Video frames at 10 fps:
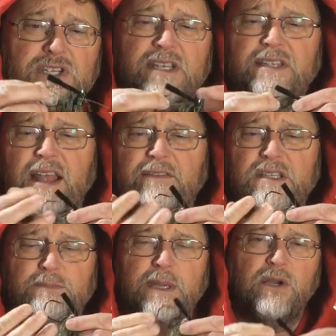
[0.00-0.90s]
jigs that have
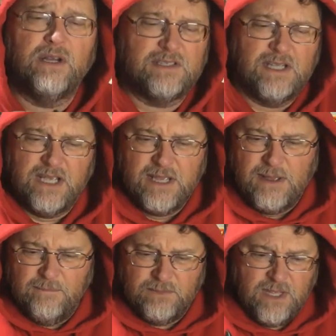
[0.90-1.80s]
these big hooks.
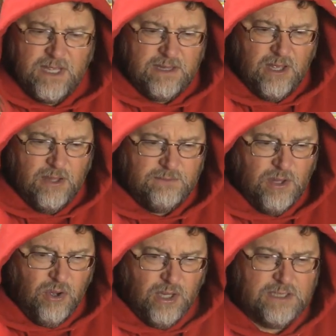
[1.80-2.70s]

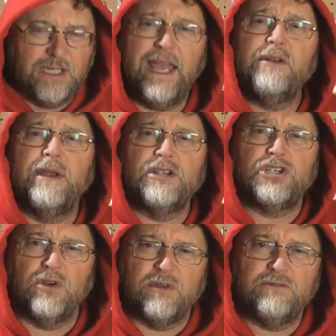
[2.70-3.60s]
The hook-to-land
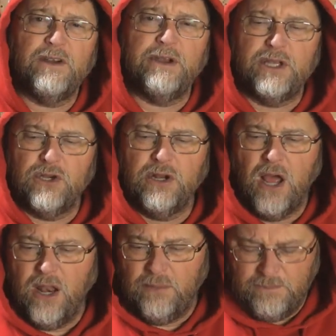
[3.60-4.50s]
ratio is very good
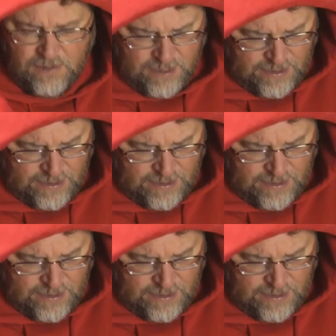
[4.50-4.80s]
on them.